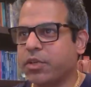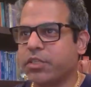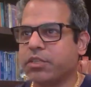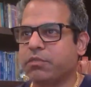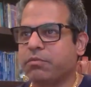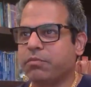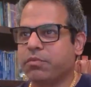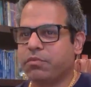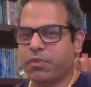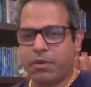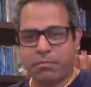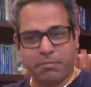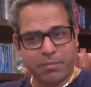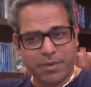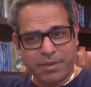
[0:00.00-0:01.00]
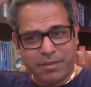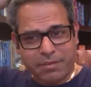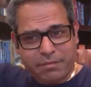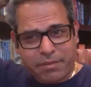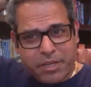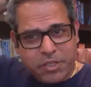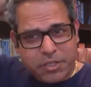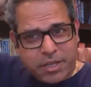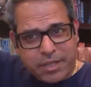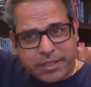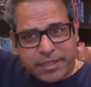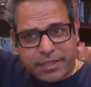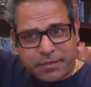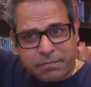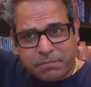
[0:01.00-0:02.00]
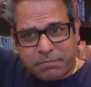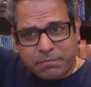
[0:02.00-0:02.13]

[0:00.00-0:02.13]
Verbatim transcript: question from Vaishali.